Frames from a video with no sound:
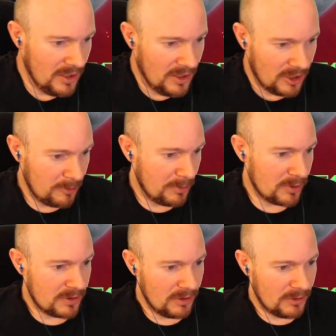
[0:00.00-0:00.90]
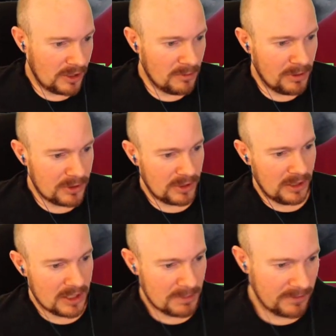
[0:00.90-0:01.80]
Compulsory, compulsory
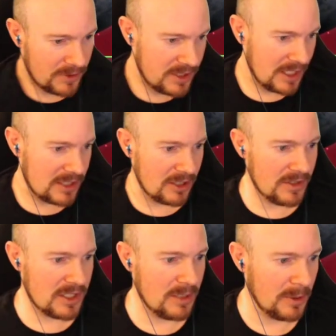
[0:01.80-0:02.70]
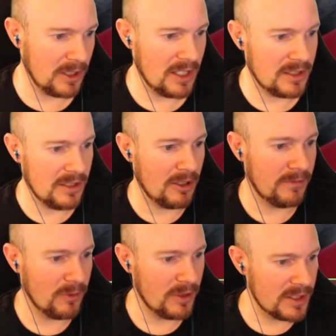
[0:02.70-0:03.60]
enlistment for state service, typically into the armed
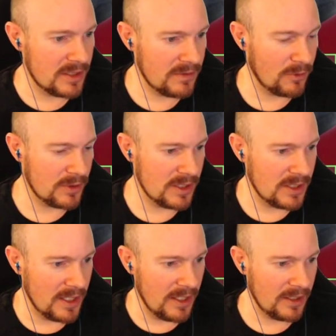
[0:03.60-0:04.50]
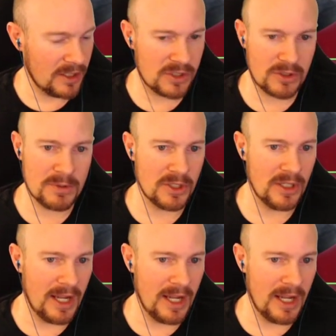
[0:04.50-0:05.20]
force, forces. Yeah, conscription.